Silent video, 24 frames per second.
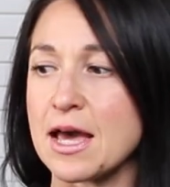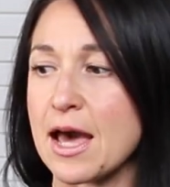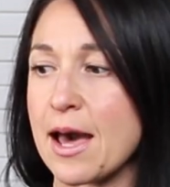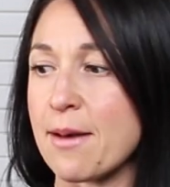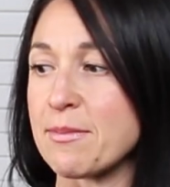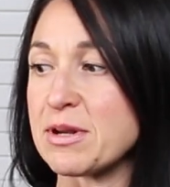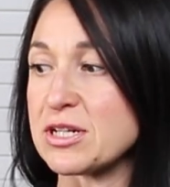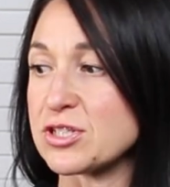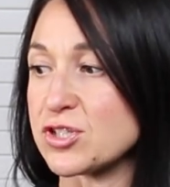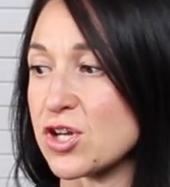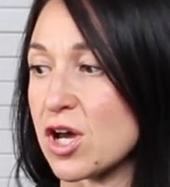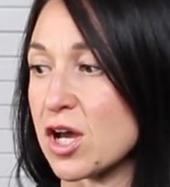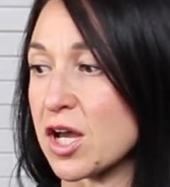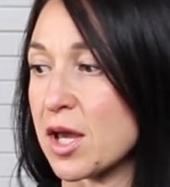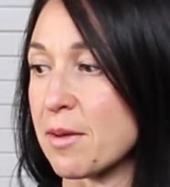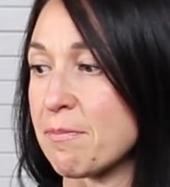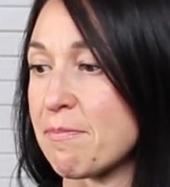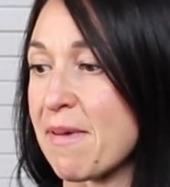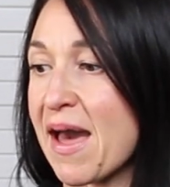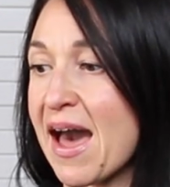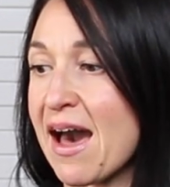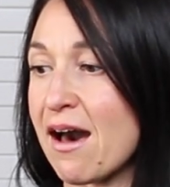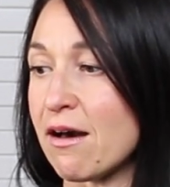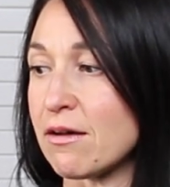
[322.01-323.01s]
I'm gonna talk
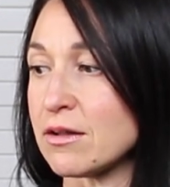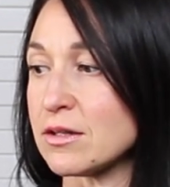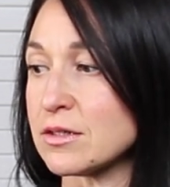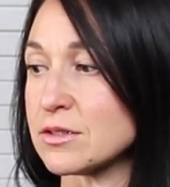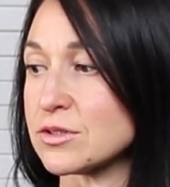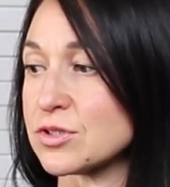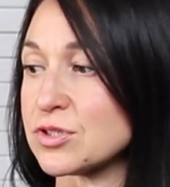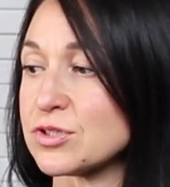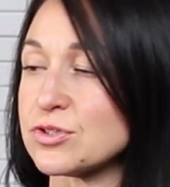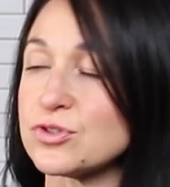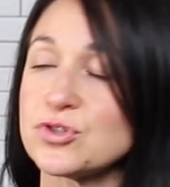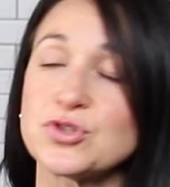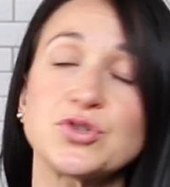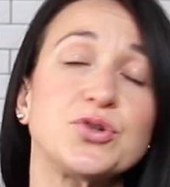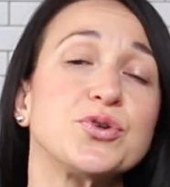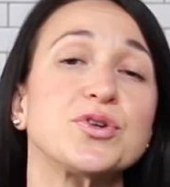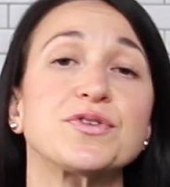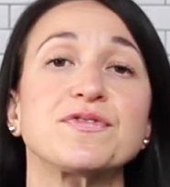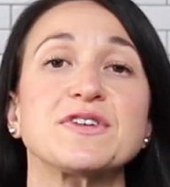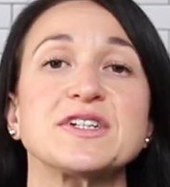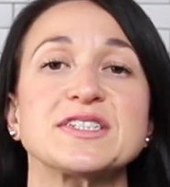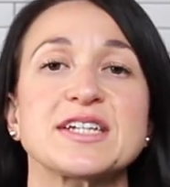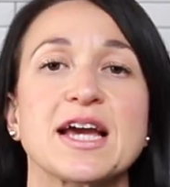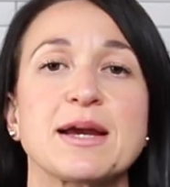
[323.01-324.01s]
about two
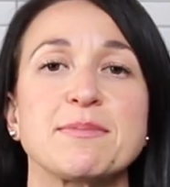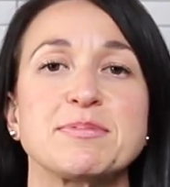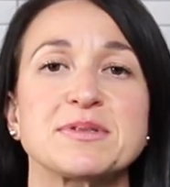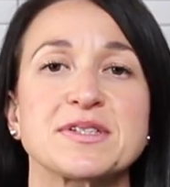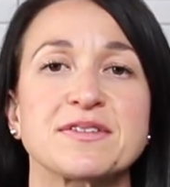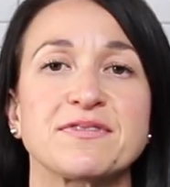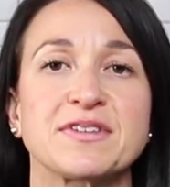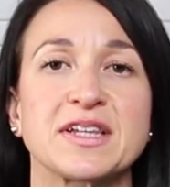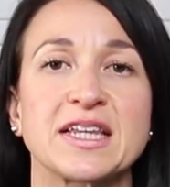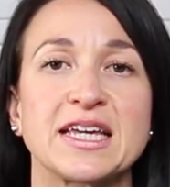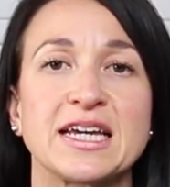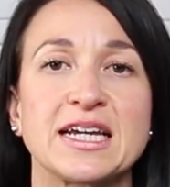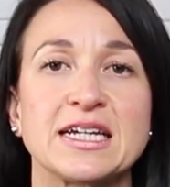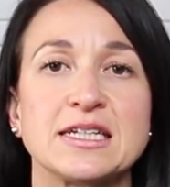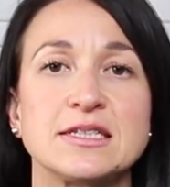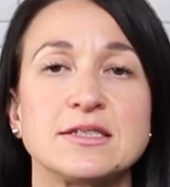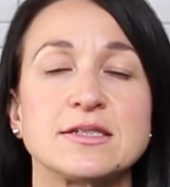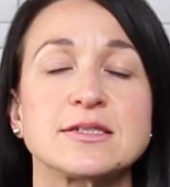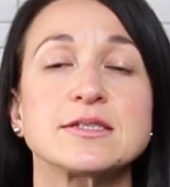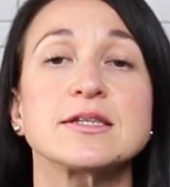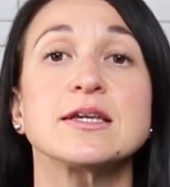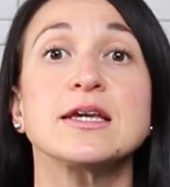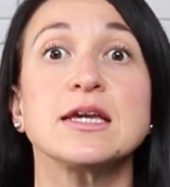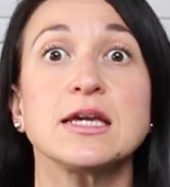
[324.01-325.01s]
different types of
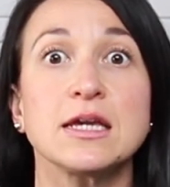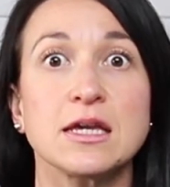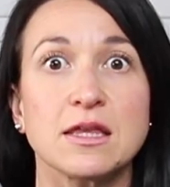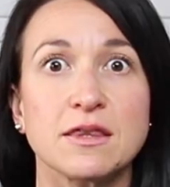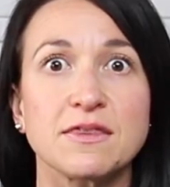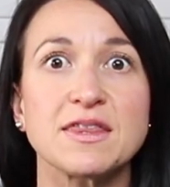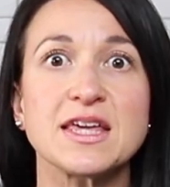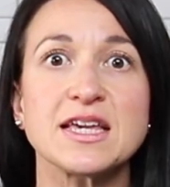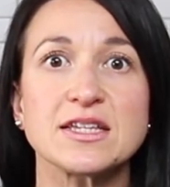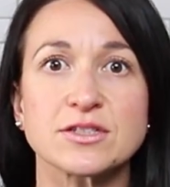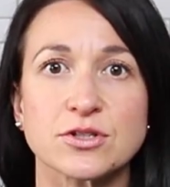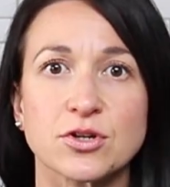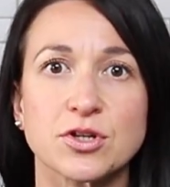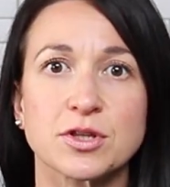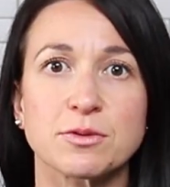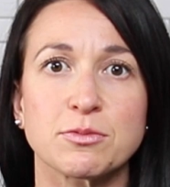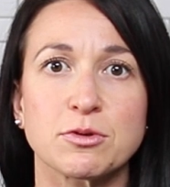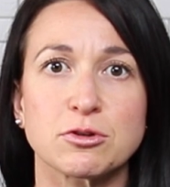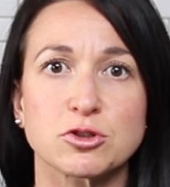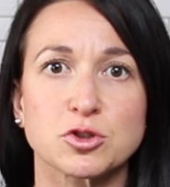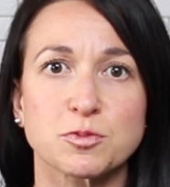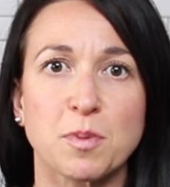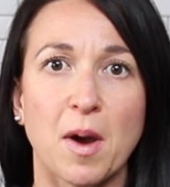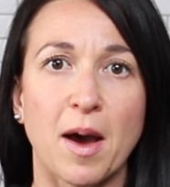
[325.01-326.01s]
lids. These are the
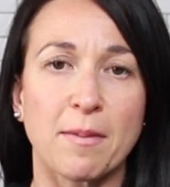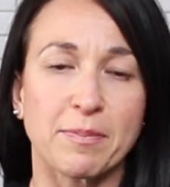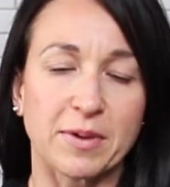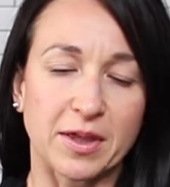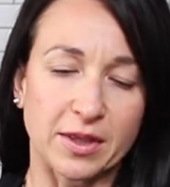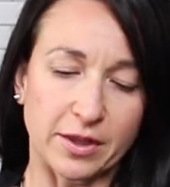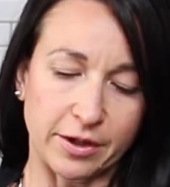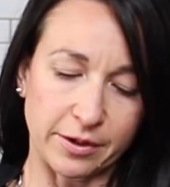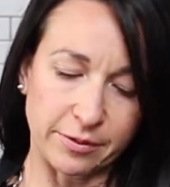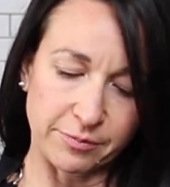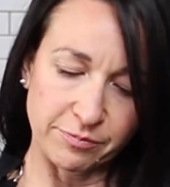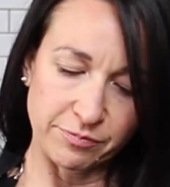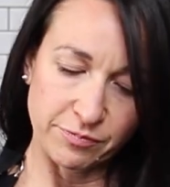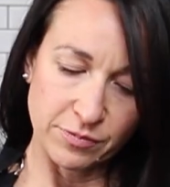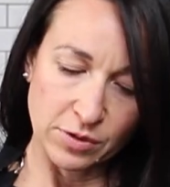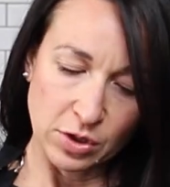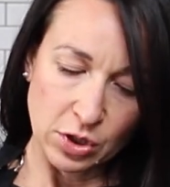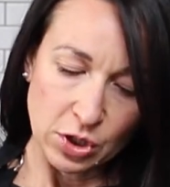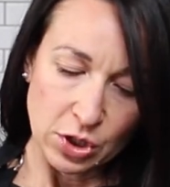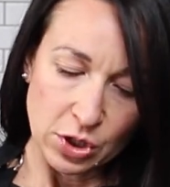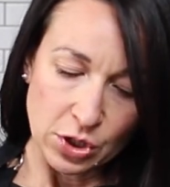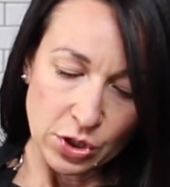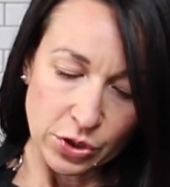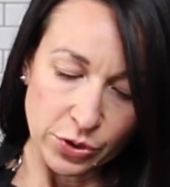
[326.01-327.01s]
most popular.
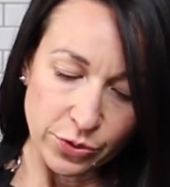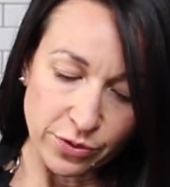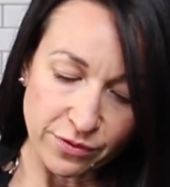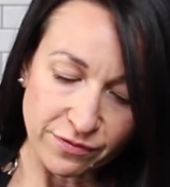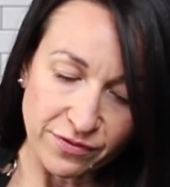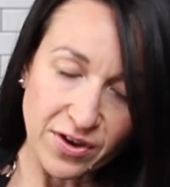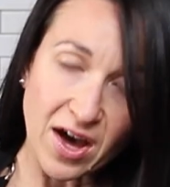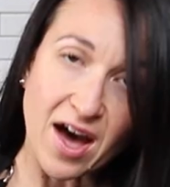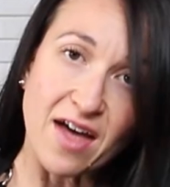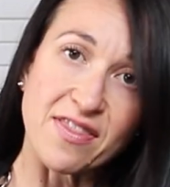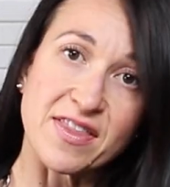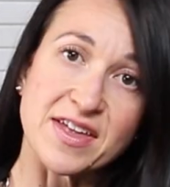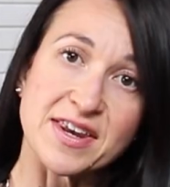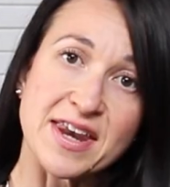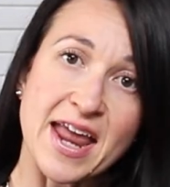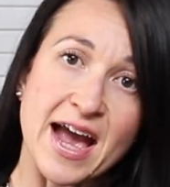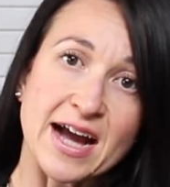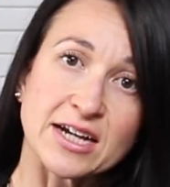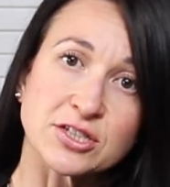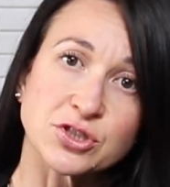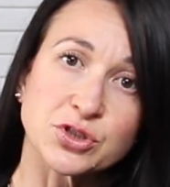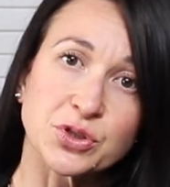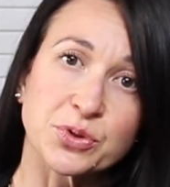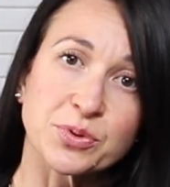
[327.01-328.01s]
You've got the
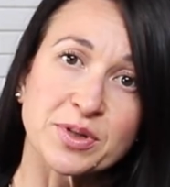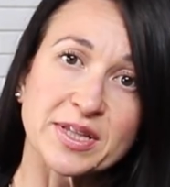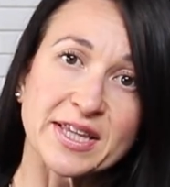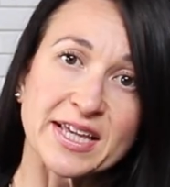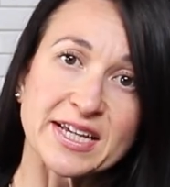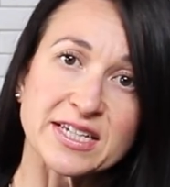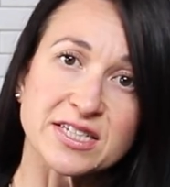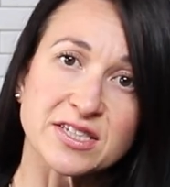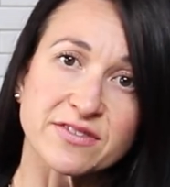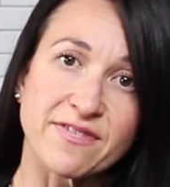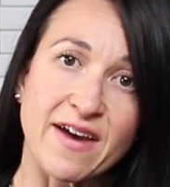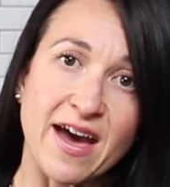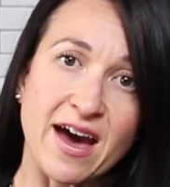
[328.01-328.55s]
natural release